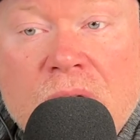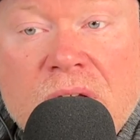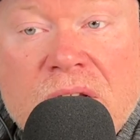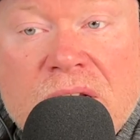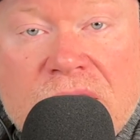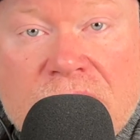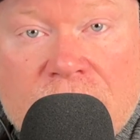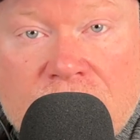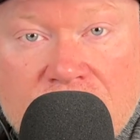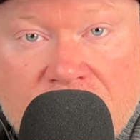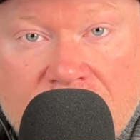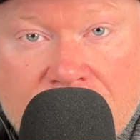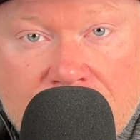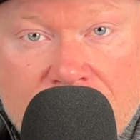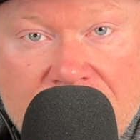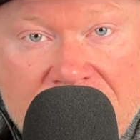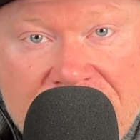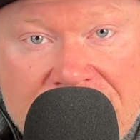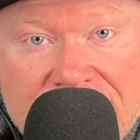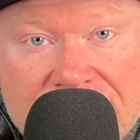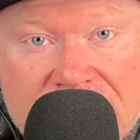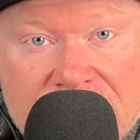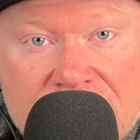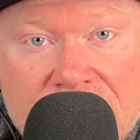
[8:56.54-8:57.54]
going to do them
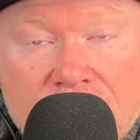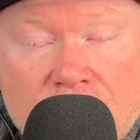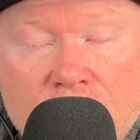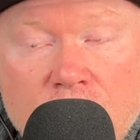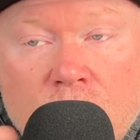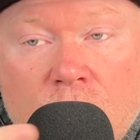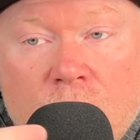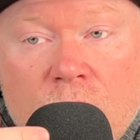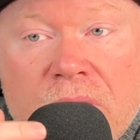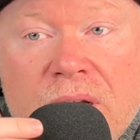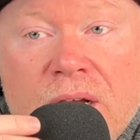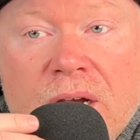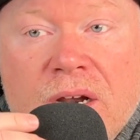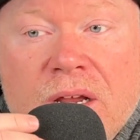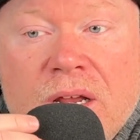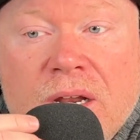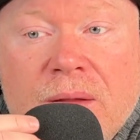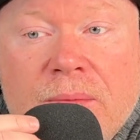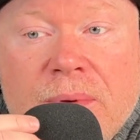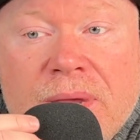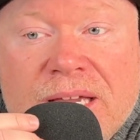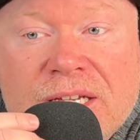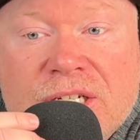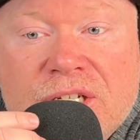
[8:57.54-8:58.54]
best. We are going
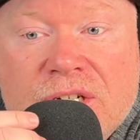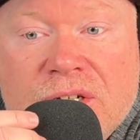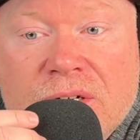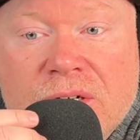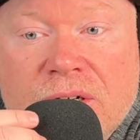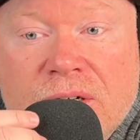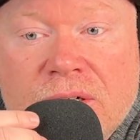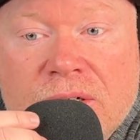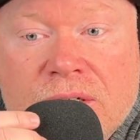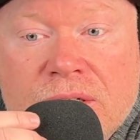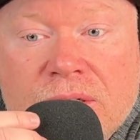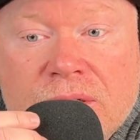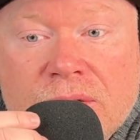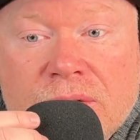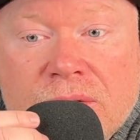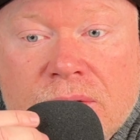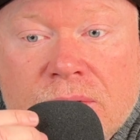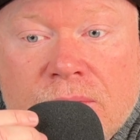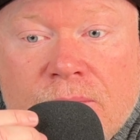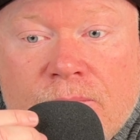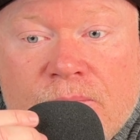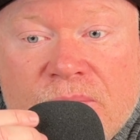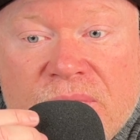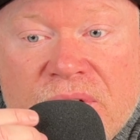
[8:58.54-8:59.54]
to make sure
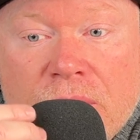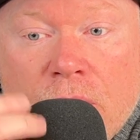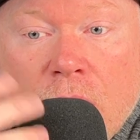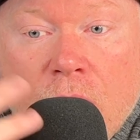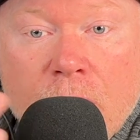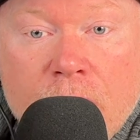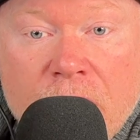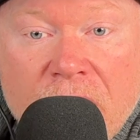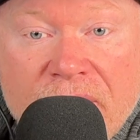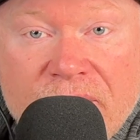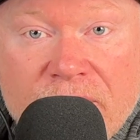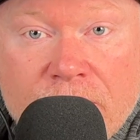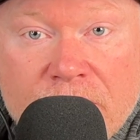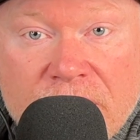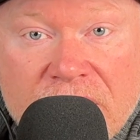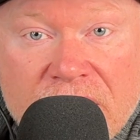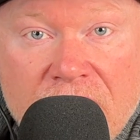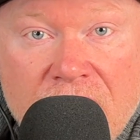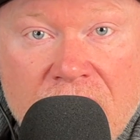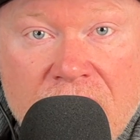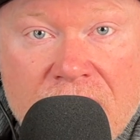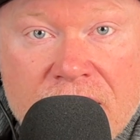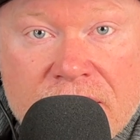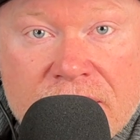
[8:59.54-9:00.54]
to go above and
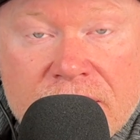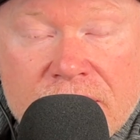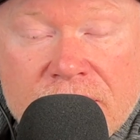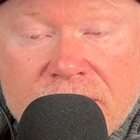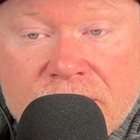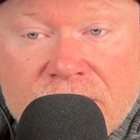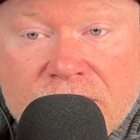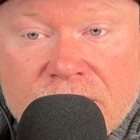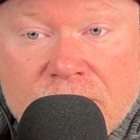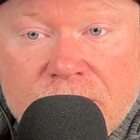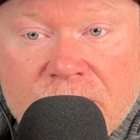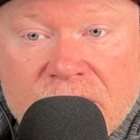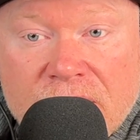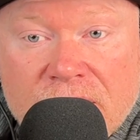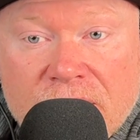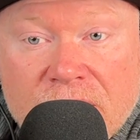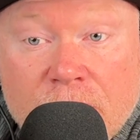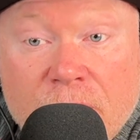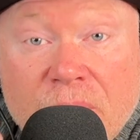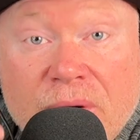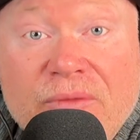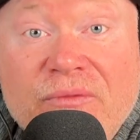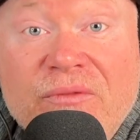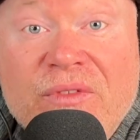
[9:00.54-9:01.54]
beyond to be
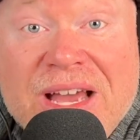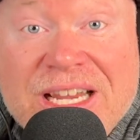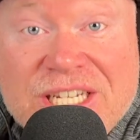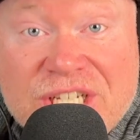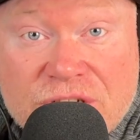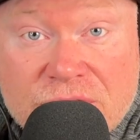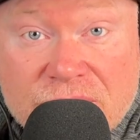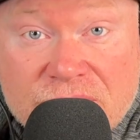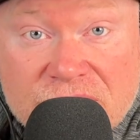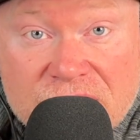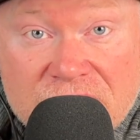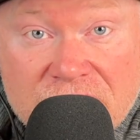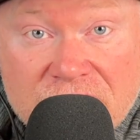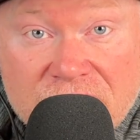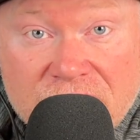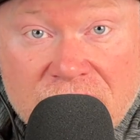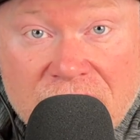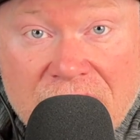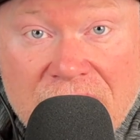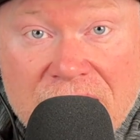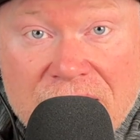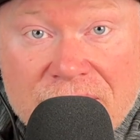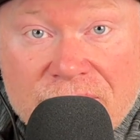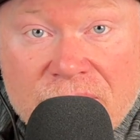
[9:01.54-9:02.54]
the professionals in your
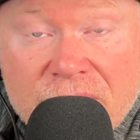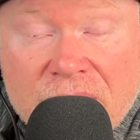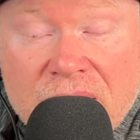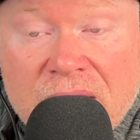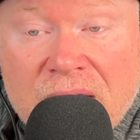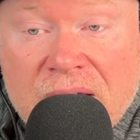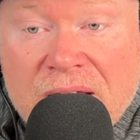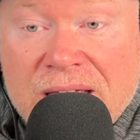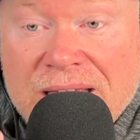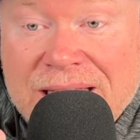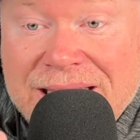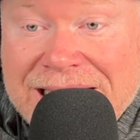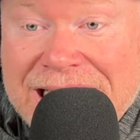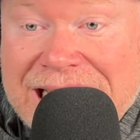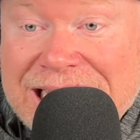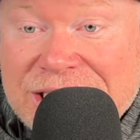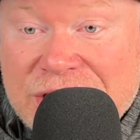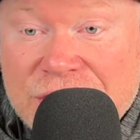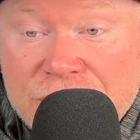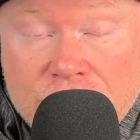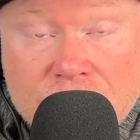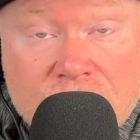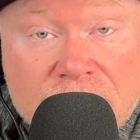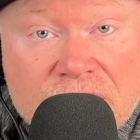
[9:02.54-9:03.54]
life.
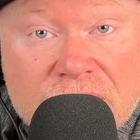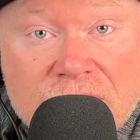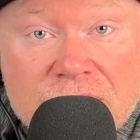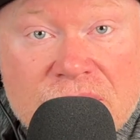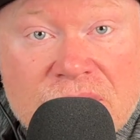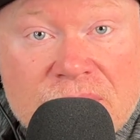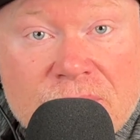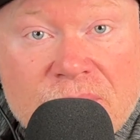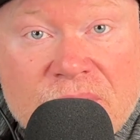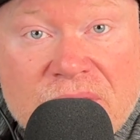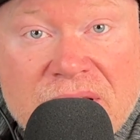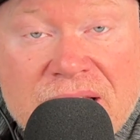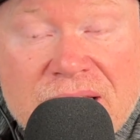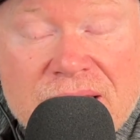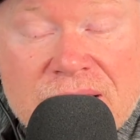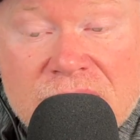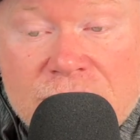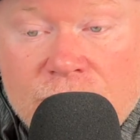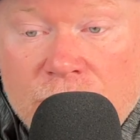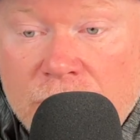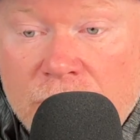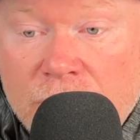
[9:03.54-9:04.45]
Yes, you can do some things. We